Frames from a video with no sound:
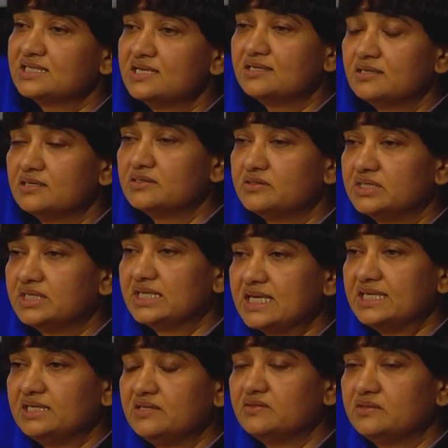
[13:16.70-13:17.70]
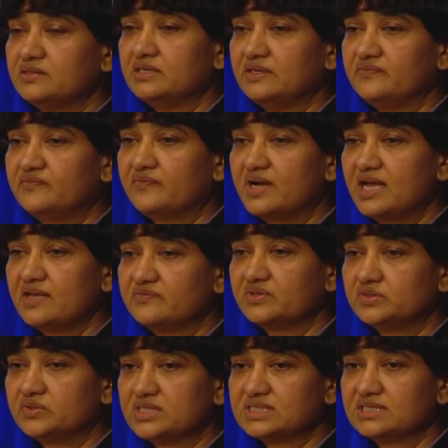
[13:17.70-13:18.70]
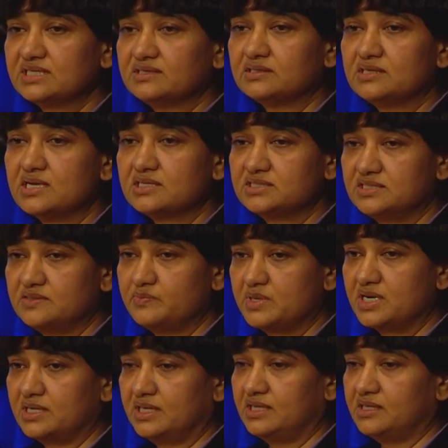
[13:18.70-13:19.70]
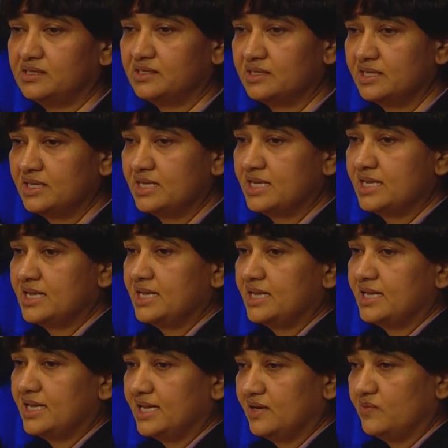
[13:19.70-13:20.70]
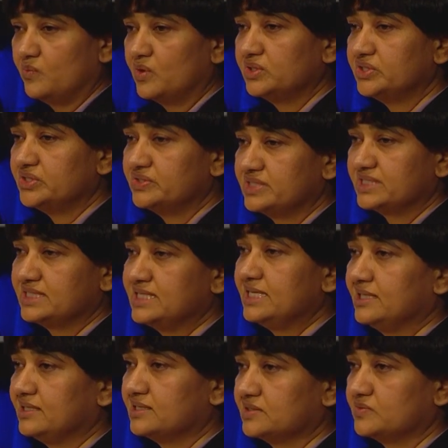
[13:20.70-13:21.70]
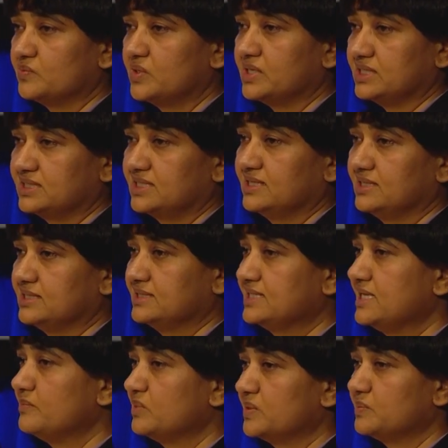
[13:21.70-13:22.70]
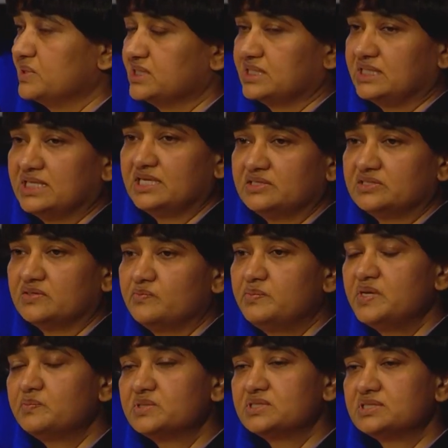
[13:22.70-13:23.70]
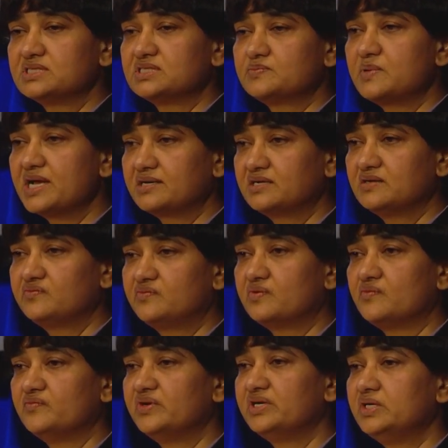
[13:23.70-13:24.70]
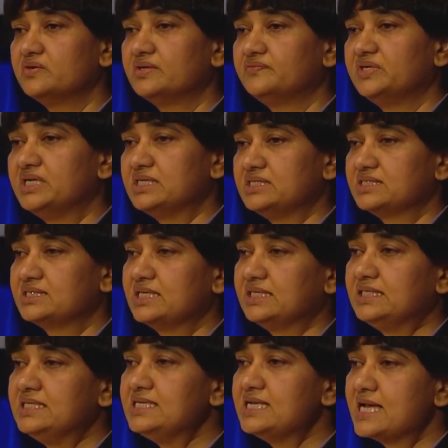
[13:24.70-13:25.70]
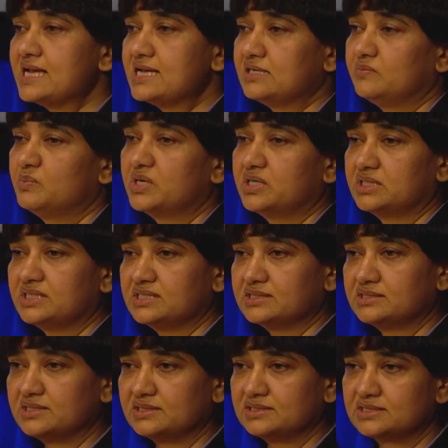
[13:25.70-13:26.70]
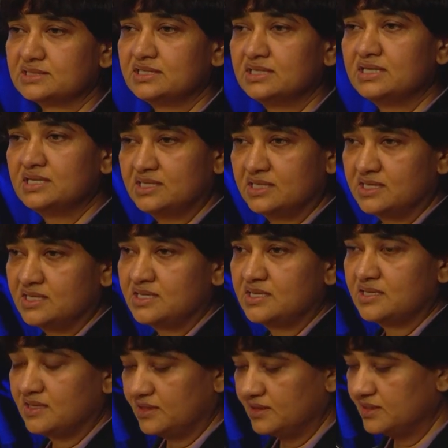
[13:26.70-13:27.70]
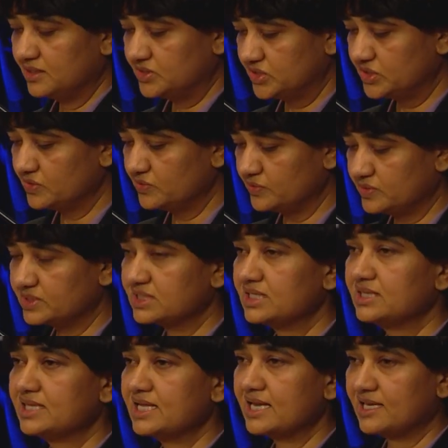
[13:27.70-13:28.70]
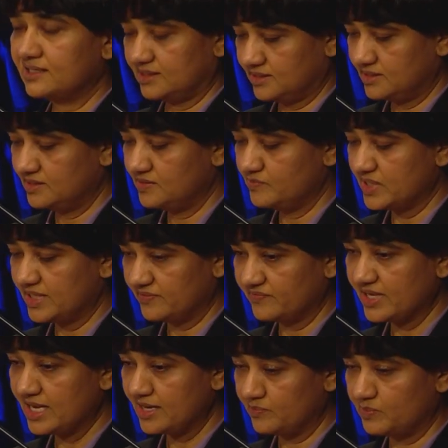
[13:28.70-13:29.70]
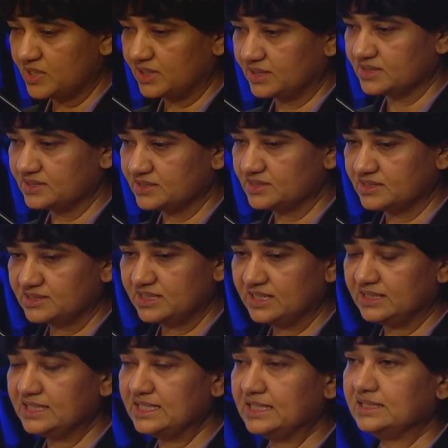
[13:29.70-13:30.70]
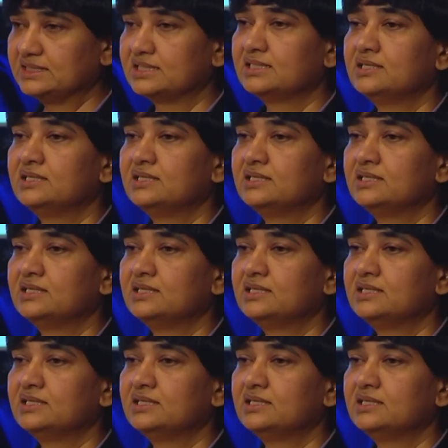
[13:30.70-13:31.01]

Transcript: Hitler in nineteen thirty-five addressing the Nazi party. And what do you see in his voice in the same representation? People suspected from video evidence that he had Parkinson's. This shows that he might have had Parkinson's indeed.